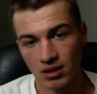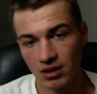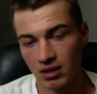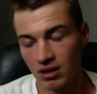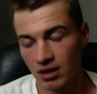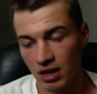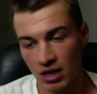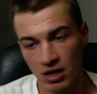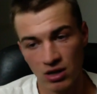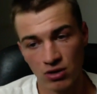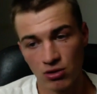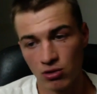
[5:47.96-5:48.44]

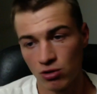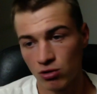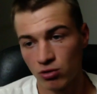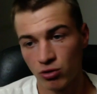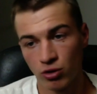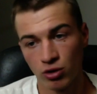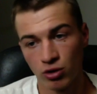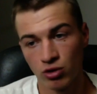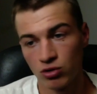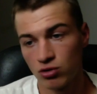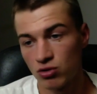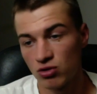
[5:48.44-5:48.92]
They either
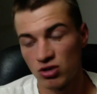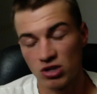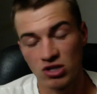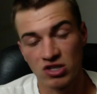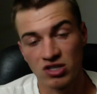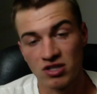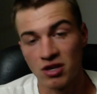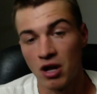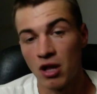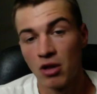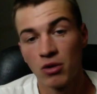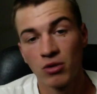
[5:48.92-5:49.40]
learn to
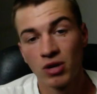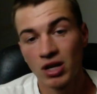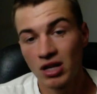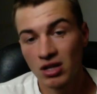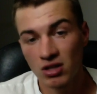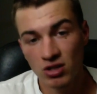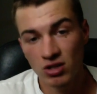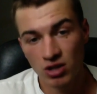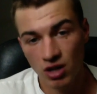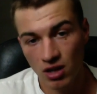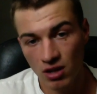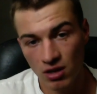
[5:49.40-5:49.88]
just tolerate
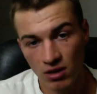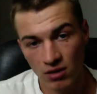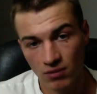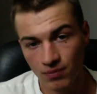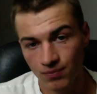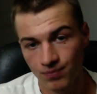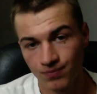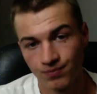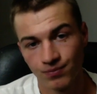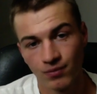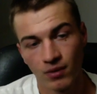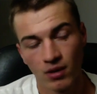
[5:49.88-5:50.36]
each other
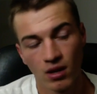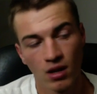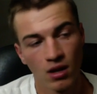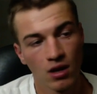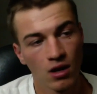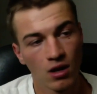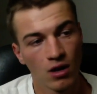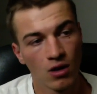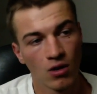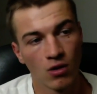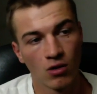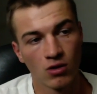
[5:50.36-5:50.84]

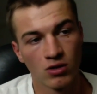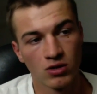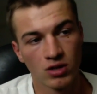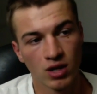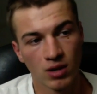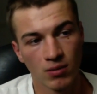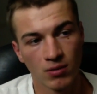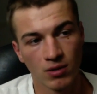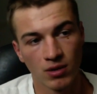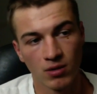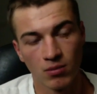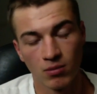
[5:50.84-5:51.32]
or
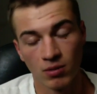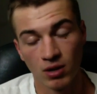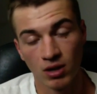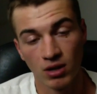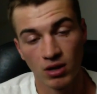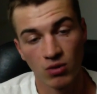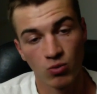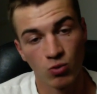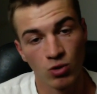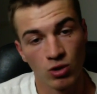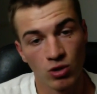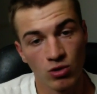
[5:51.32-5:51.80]
something.
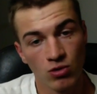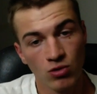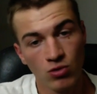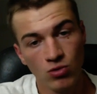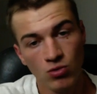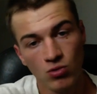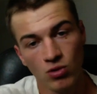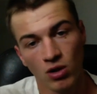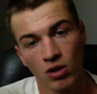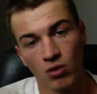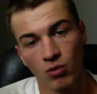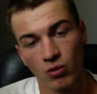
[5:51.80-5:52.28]
But when you
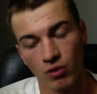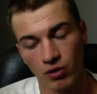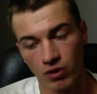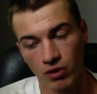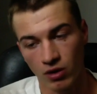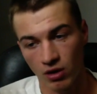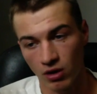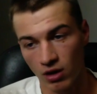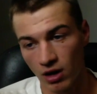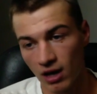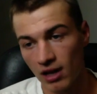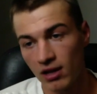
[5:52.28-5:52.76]
are with
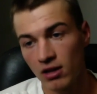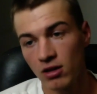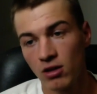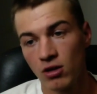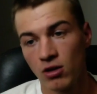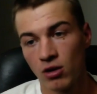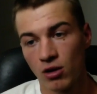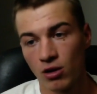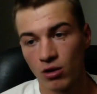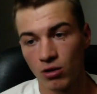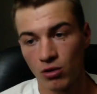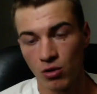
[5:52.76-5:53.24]
a godly
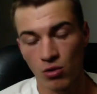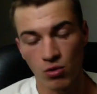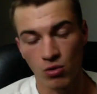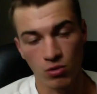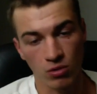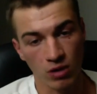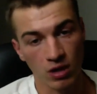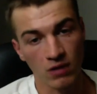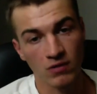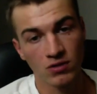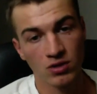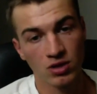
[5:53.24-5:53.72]
girl who
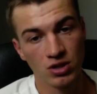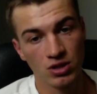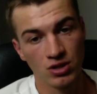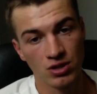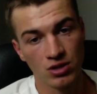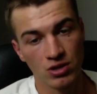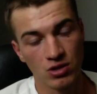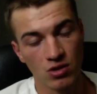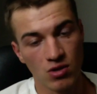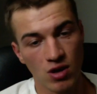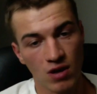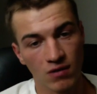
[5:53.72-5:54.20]
loves
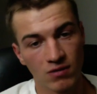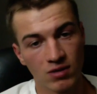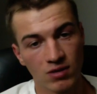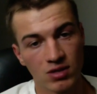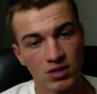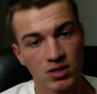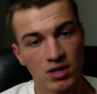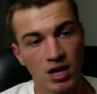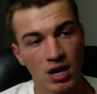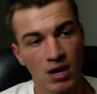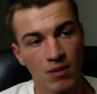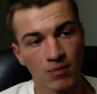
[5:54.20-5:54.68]
Jesus and you have
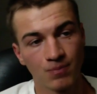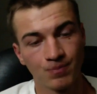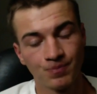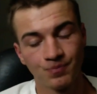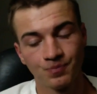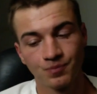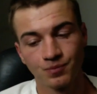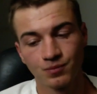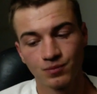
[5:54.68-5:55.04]
the